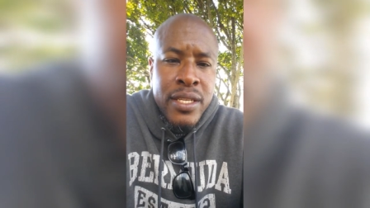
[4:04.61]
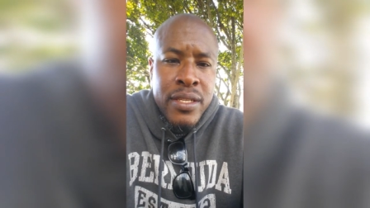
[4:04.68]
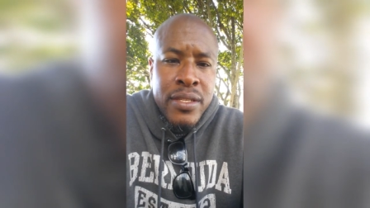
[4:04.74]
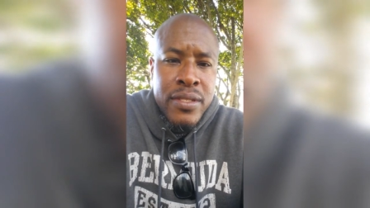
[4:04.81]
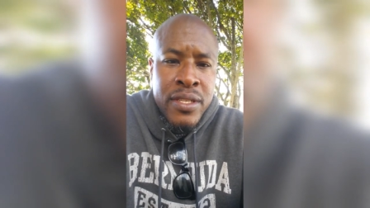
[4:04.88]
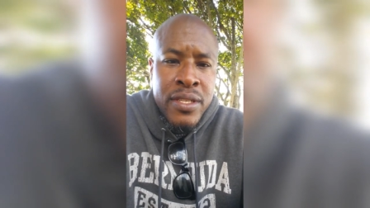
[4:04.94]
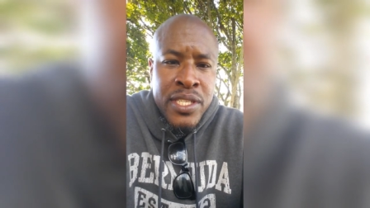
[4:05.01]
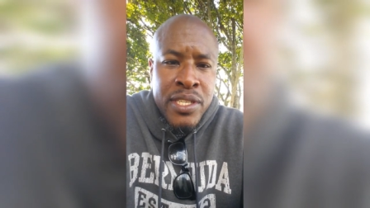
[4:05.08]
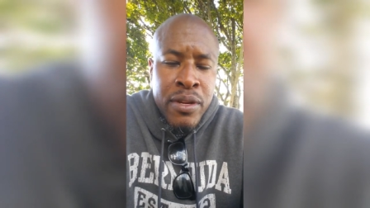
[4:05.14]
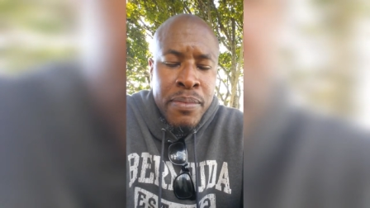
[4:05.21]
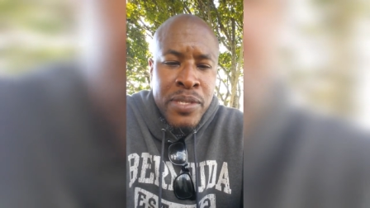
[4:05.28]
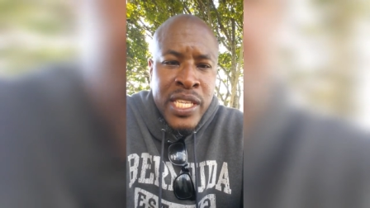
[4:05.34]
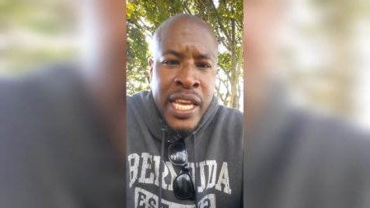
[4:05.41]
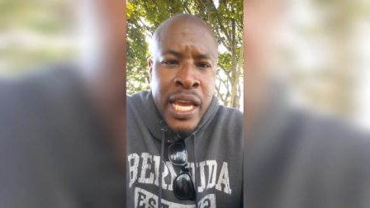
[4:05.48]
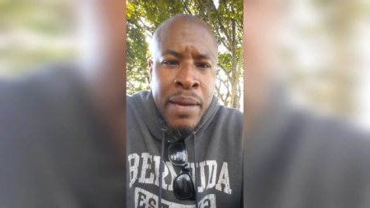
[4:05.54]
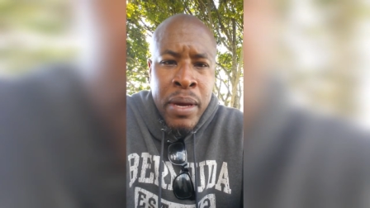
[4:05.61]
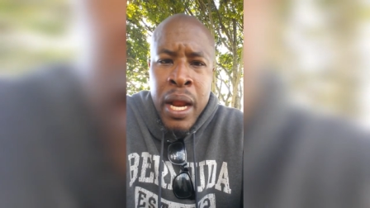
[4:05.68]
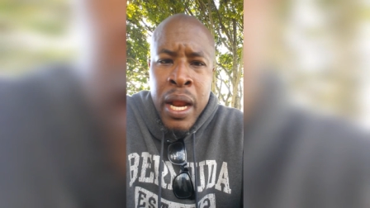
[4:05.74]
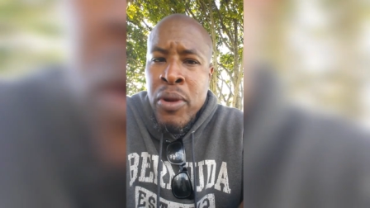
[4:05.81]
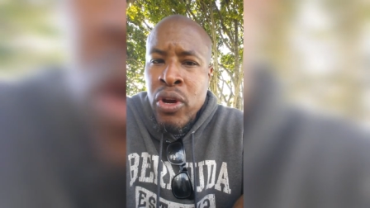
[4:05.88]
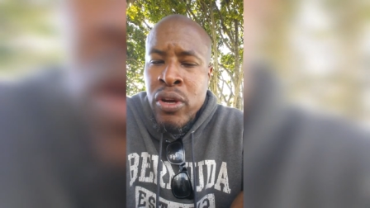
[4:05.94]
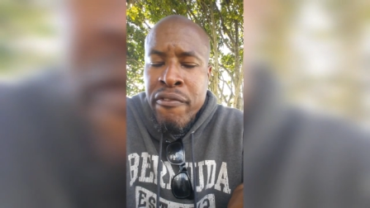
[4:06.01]
You see what I'm saying? But I'm
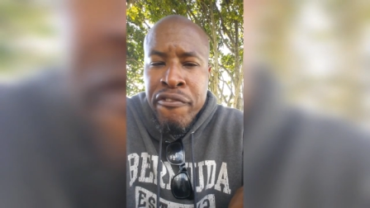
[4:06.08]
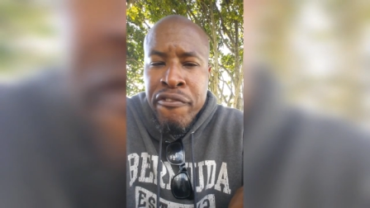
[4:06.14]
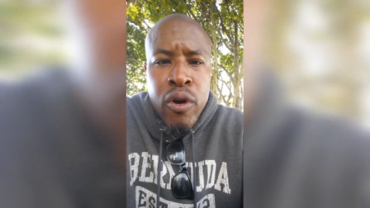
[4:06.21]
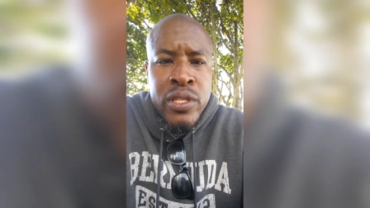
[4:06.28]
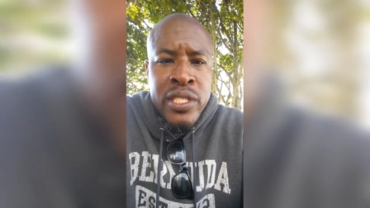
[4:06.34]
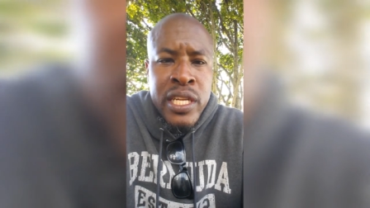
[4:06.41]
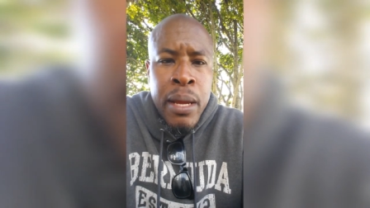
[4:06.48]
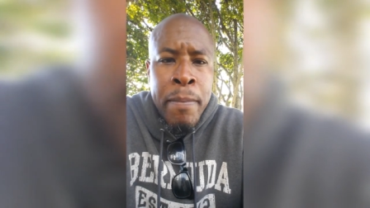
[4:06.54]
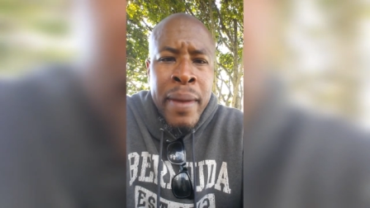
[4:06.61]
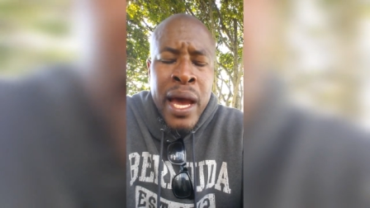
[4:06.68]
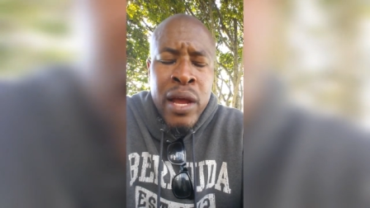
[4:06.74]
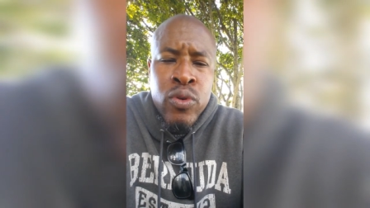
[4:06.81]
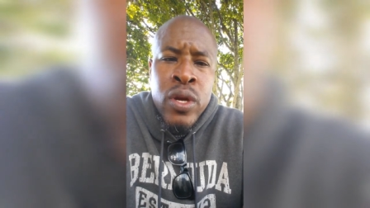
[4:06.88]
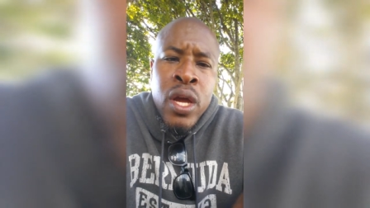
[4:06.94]
looking forward to that battle.